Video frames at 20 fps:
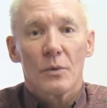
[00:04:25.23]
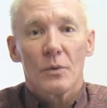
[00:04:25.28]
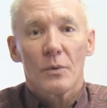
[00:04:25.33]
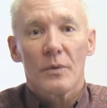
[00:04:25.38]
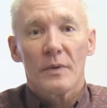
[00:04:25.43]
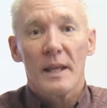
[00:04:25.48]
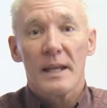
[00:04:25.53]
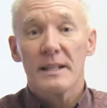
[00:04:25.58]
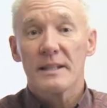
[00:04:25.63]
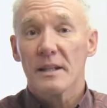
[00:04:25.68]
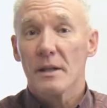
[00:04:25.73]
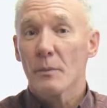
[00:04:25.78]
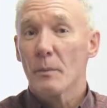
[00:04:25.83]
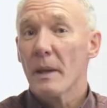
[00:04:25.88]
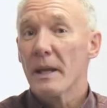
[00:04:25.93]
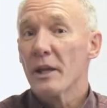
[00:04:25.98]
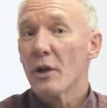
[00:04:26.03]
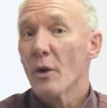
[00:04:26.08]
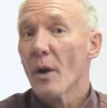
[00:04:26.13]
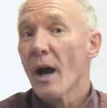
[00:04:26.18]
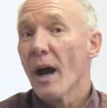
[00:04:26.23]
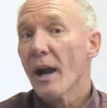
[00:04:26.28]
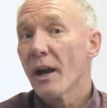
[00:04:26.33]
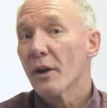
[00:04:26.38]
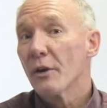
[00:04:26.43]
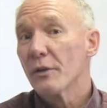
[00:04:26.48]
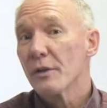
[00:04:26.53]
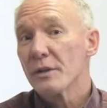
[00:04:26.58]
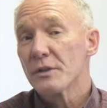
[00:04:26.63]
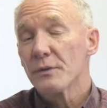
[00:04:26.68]
things that make you
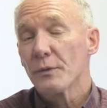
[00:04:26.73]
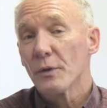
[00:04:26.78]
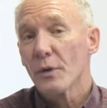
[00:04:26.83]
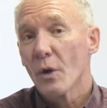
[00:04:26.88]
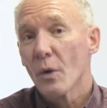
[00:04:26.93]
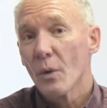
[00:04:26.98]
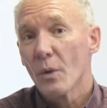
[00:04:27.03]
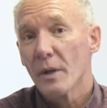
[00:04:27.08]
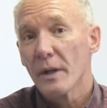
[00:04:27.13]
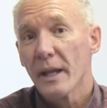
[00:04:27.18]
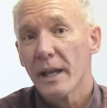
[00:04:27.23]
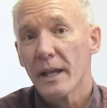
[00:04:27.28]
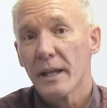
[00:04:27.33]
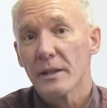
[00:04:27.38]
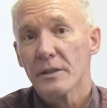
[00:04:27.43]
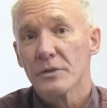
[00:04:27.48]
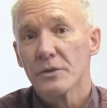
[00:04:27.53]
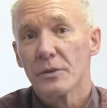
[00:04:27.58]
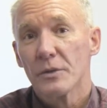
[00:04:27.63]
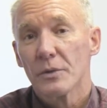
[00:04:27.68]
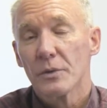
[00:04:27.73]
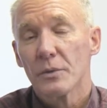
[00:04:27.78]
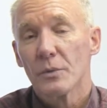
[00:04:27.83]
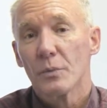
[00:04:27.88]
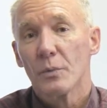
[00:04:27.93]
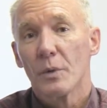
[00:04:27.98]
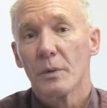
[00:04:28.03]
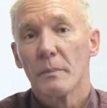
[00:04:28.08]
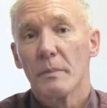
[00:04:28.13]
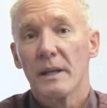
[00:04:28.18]
higher risk for colon cancer
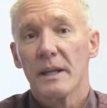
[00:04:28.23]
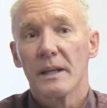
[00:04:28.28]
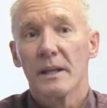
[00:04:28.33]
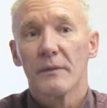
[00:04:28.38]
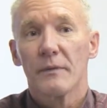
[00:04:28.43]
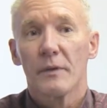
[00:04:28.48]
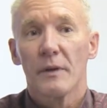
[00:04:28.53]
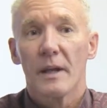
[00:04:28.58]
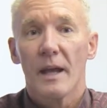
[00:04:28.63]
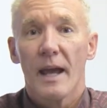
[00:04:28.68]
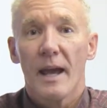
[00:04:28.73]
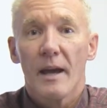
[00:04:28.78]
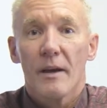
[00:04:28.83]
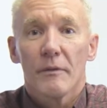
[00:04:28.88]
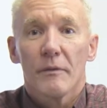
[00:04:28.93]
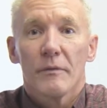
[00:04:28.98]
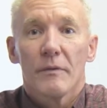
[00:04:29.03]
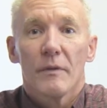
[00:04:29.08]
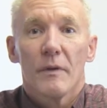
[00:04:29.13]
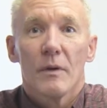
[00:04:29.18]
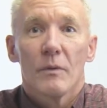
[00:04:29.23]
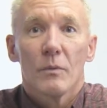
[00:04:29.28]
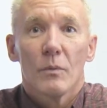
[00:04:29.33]
would be if you have